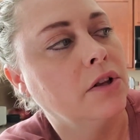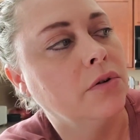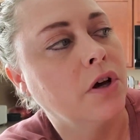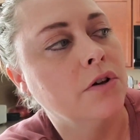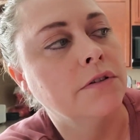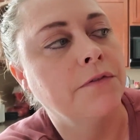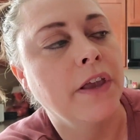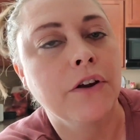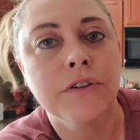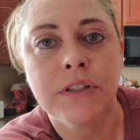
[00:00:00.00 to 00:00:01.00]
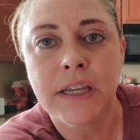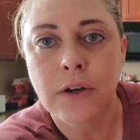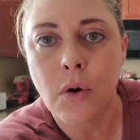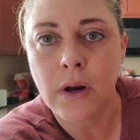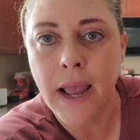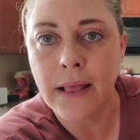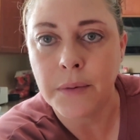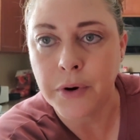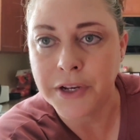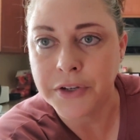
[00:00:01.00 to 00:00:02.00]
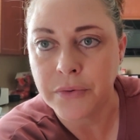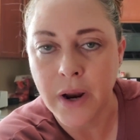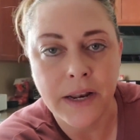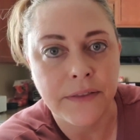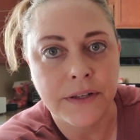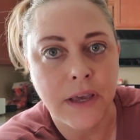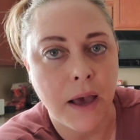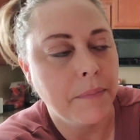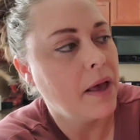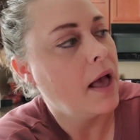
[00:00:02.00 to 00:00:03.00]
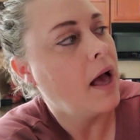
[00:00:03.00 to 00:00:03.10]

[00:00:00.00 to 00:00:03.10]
glucose finger stick or calibration right at the top.